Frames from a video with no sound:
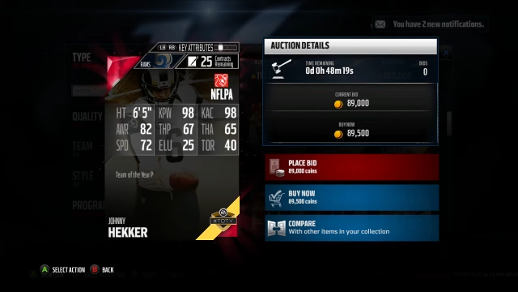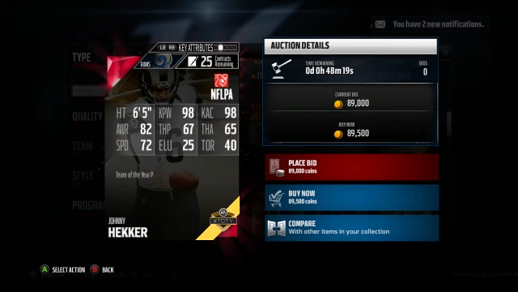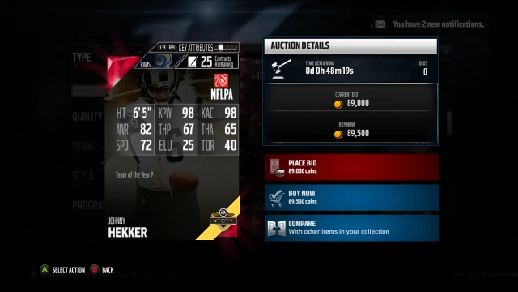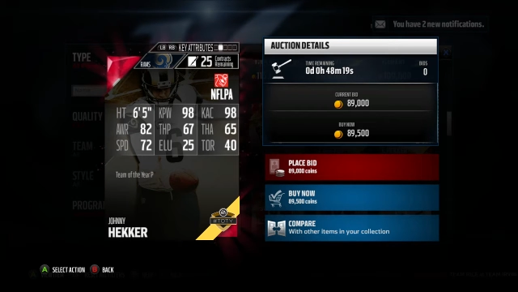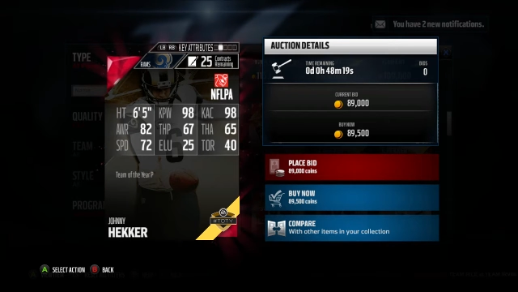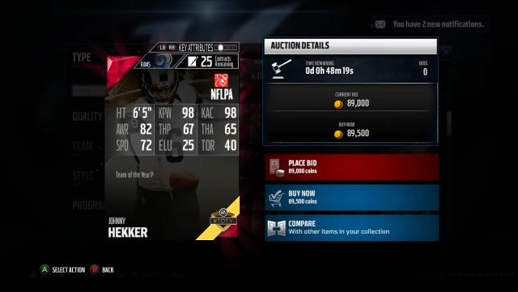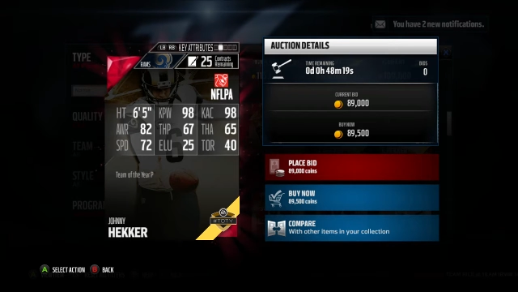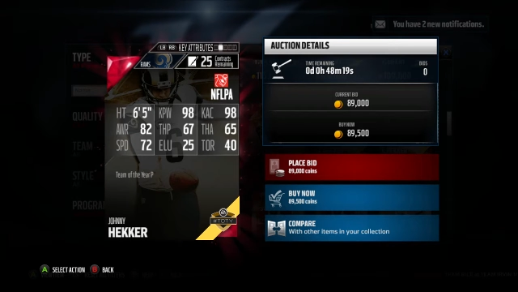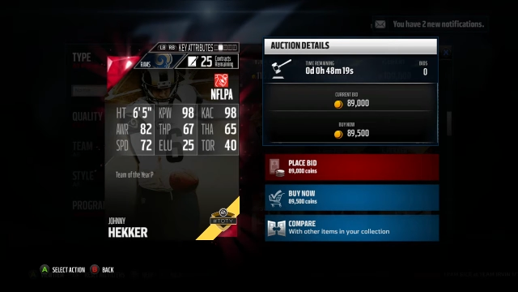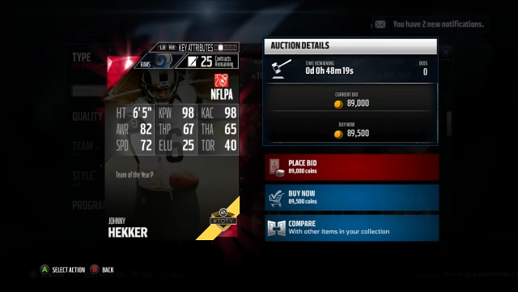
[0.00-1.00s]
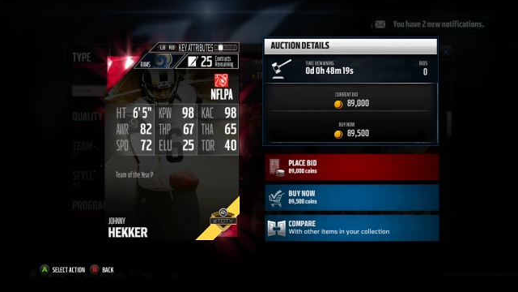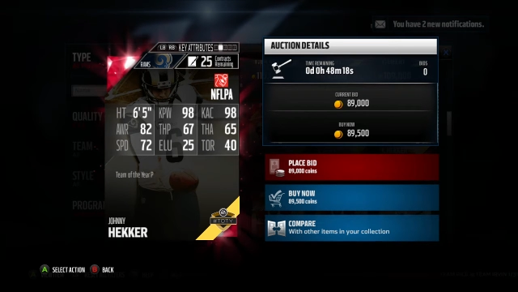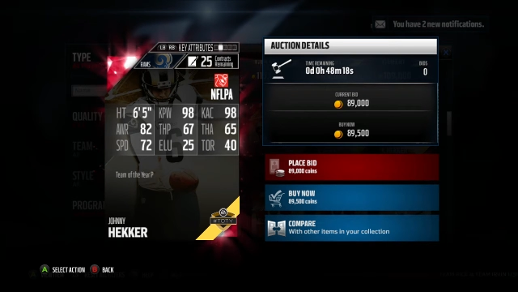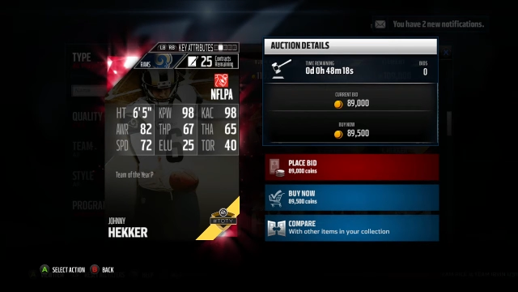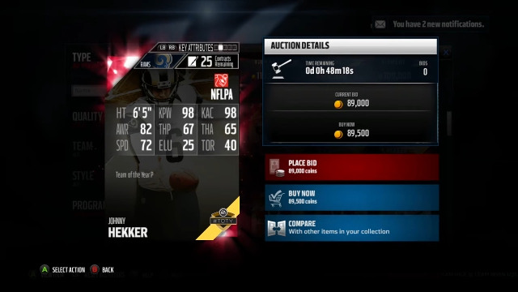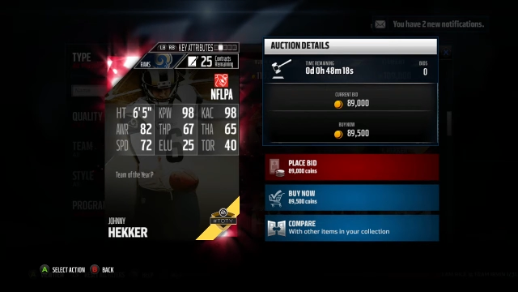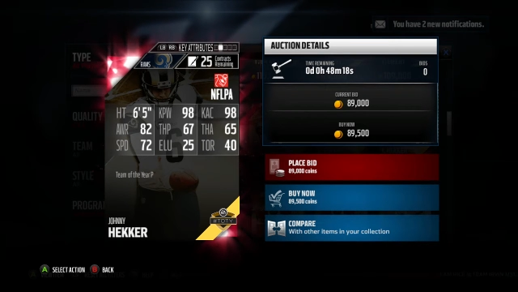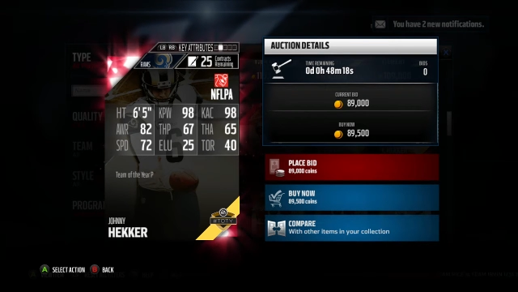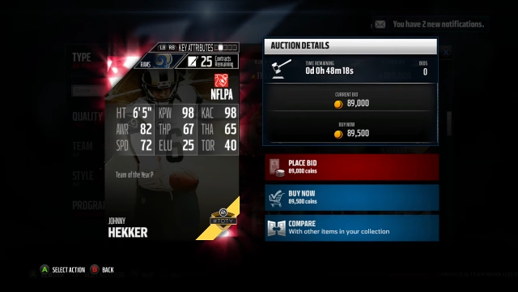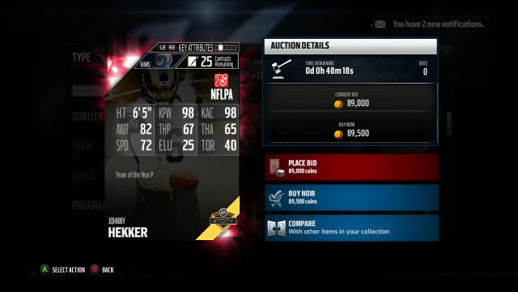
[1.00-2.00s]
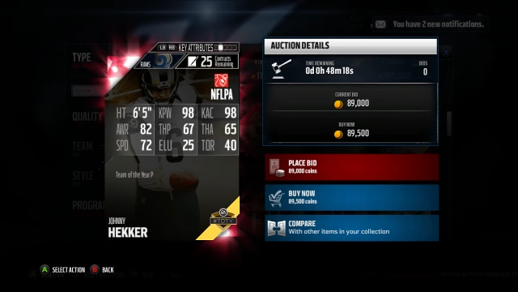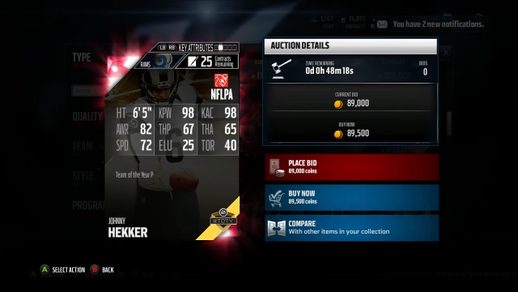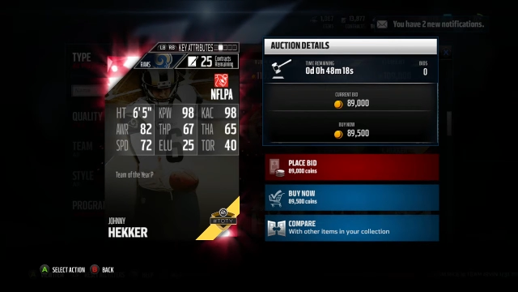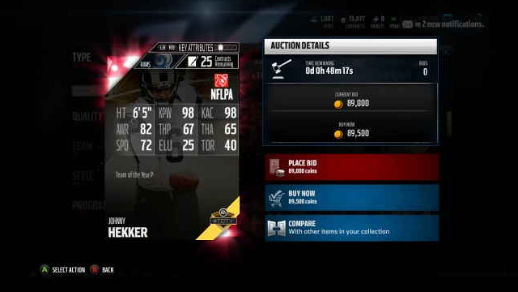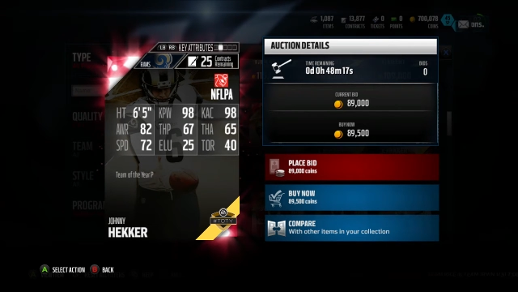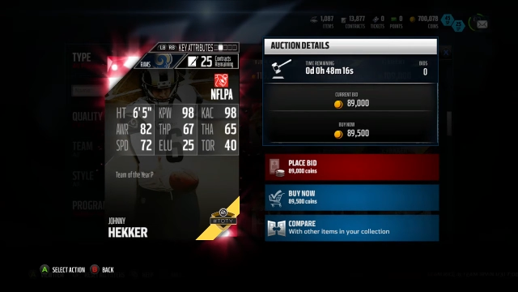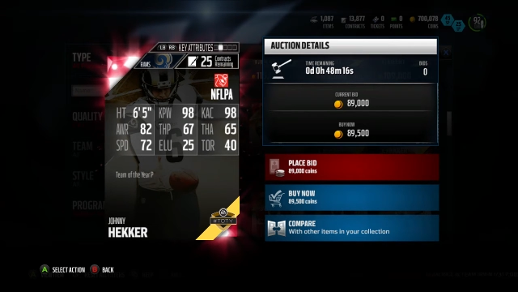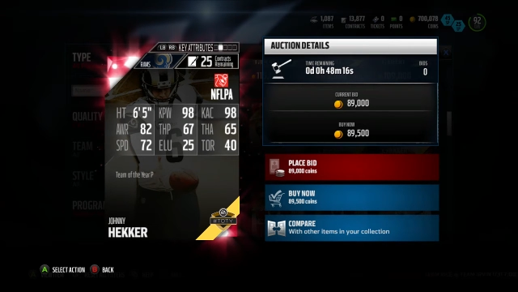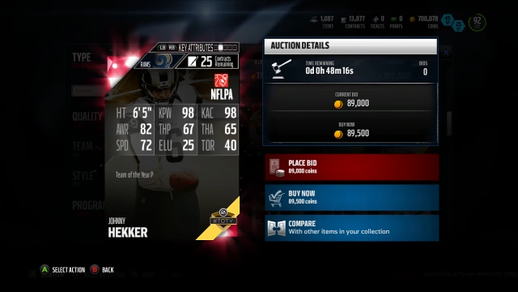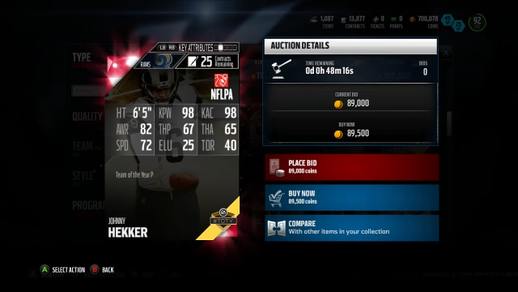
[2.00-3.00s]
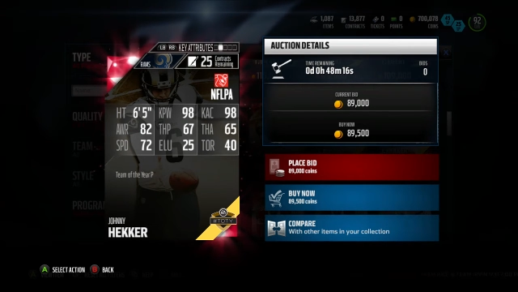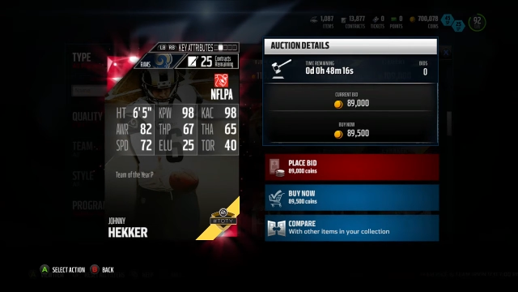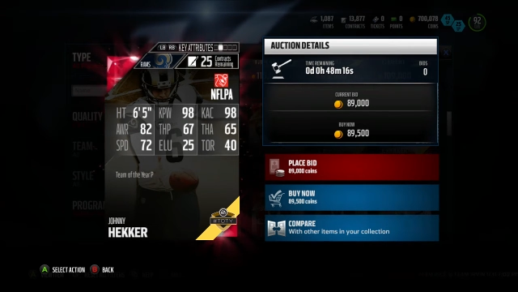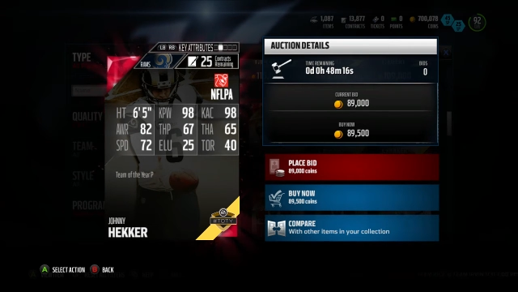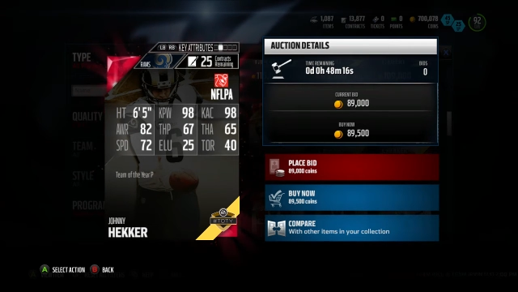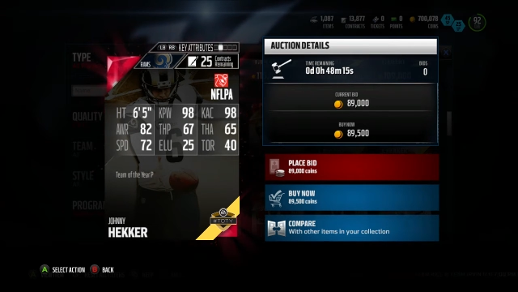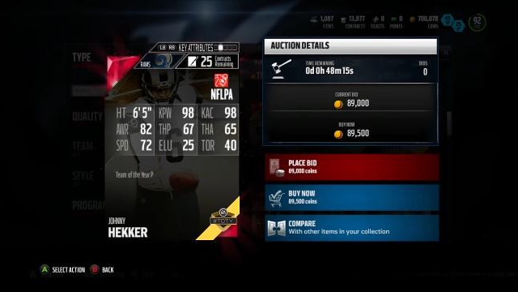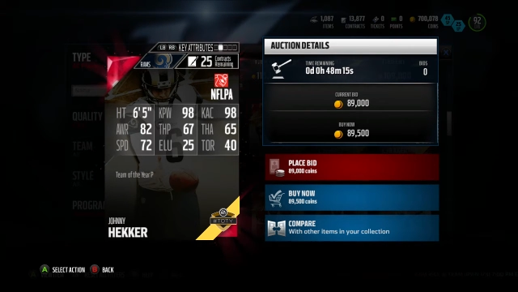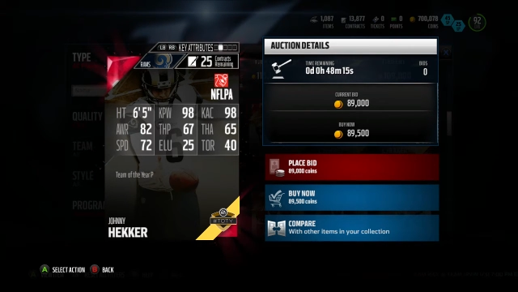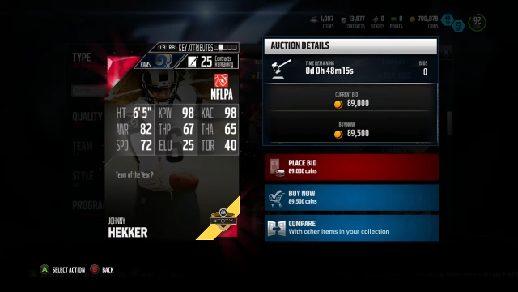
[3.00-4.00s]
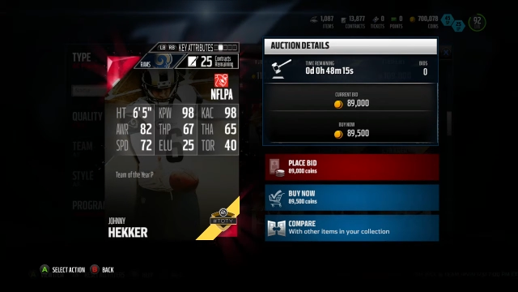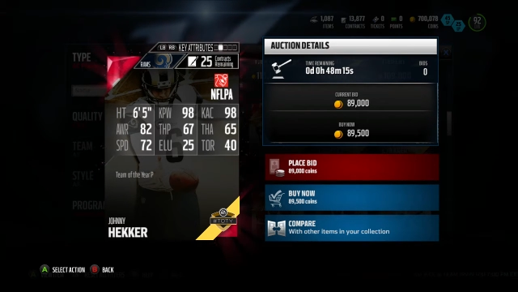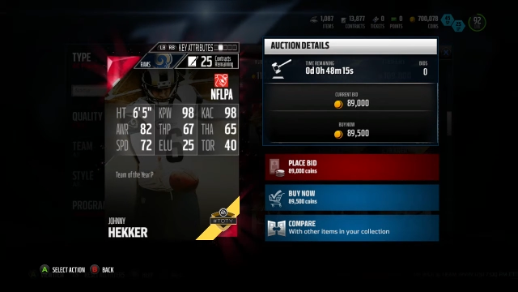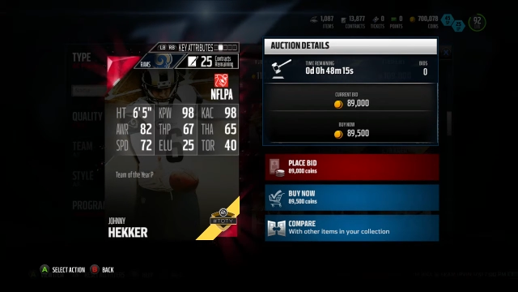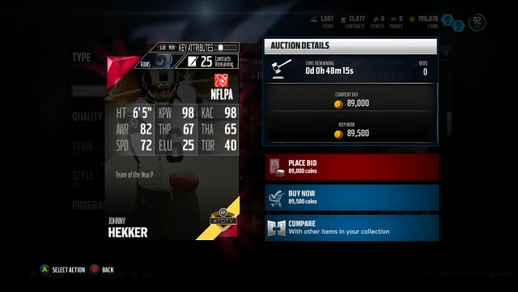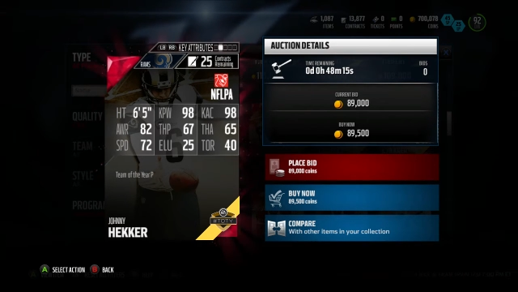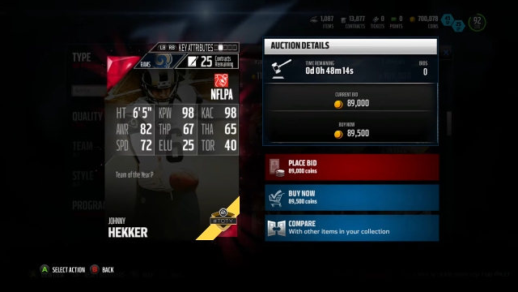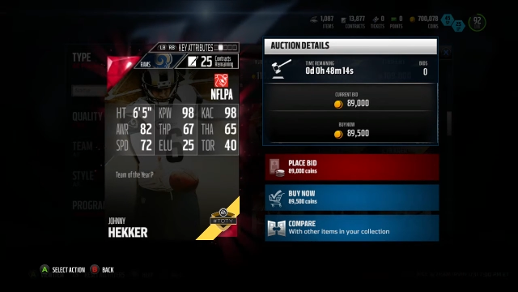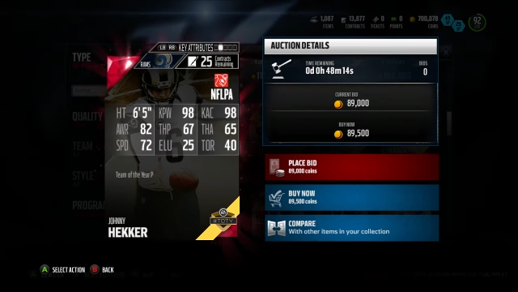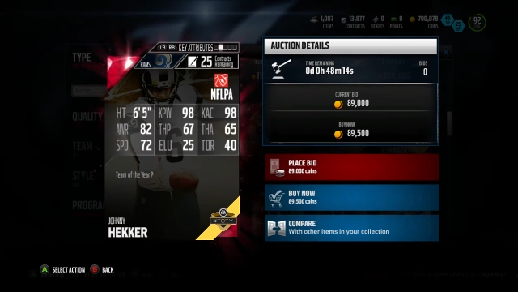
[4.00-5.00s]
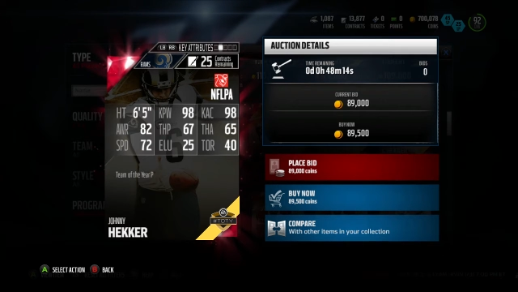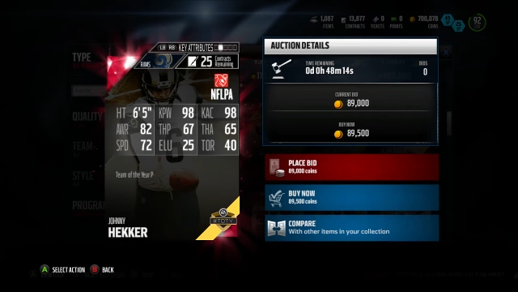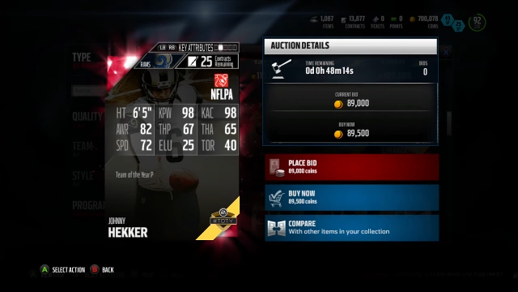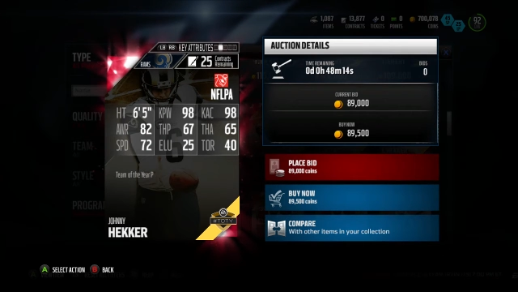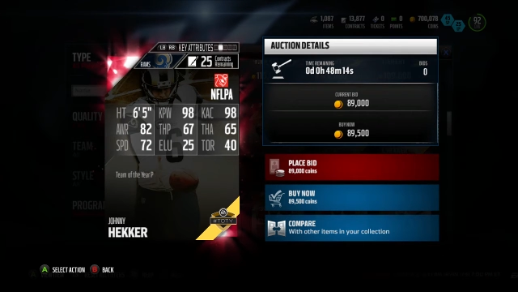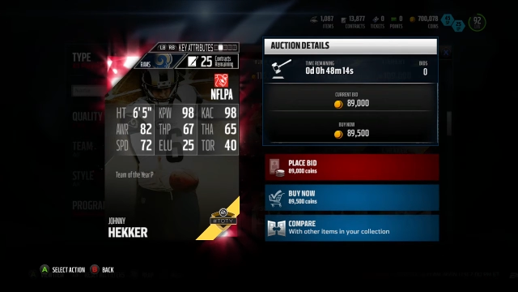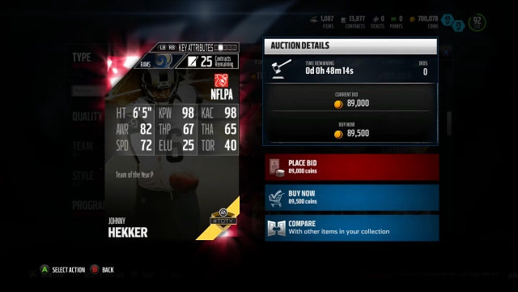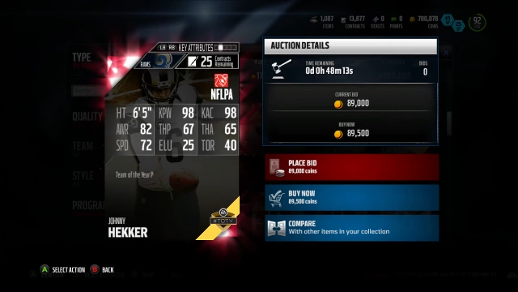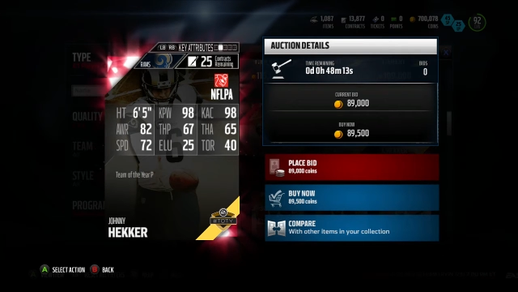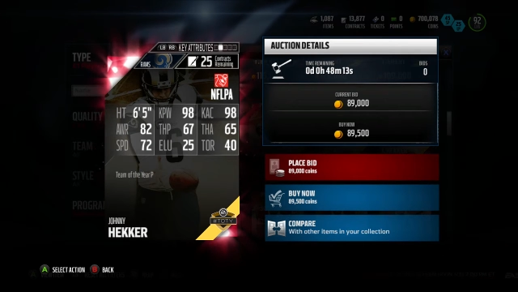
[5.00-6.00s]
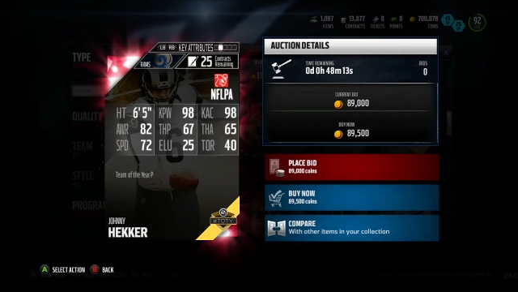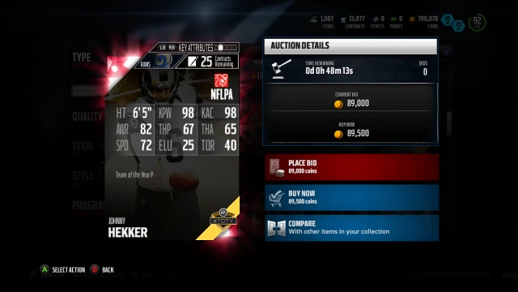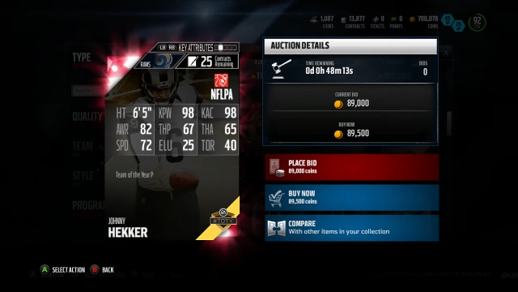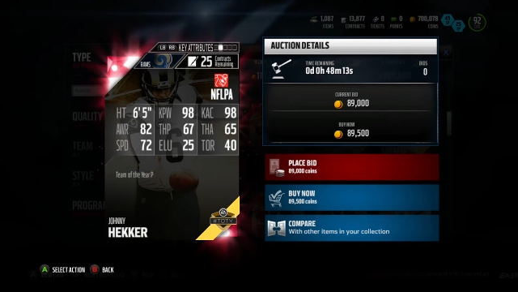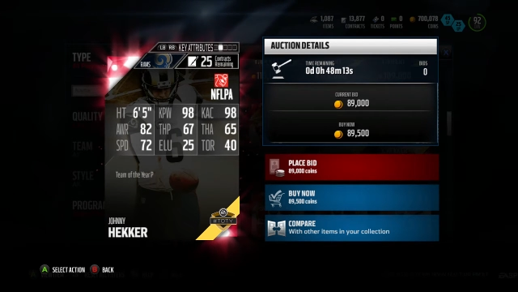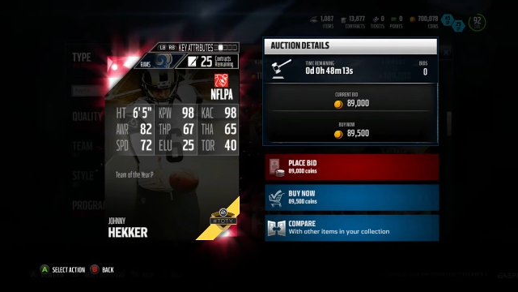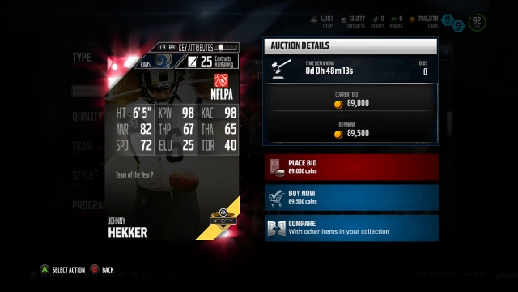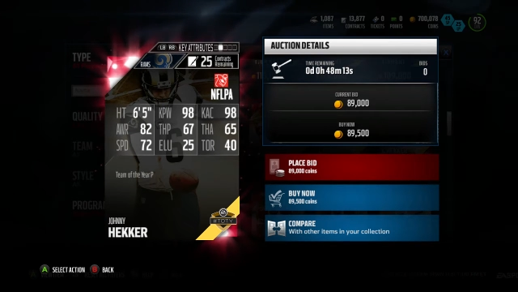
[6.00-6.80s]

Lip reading: Nobody's mouth can be seen.